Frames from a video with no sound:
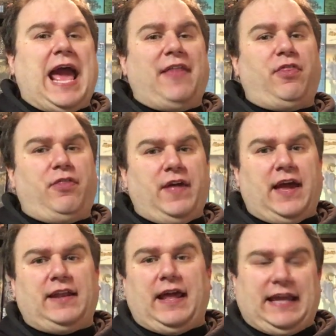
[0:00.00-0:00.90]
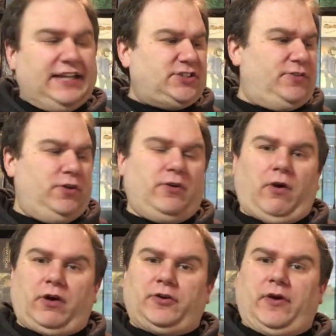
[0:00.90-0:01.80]
And then each of
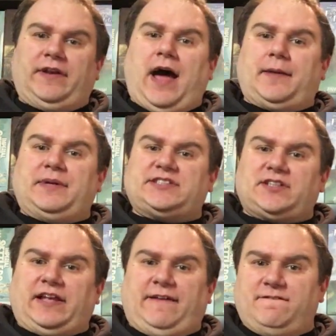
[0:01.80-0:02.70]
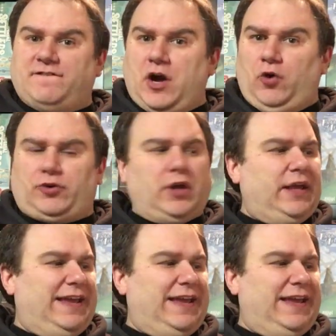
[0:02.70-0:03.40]
you are going to anonymously vote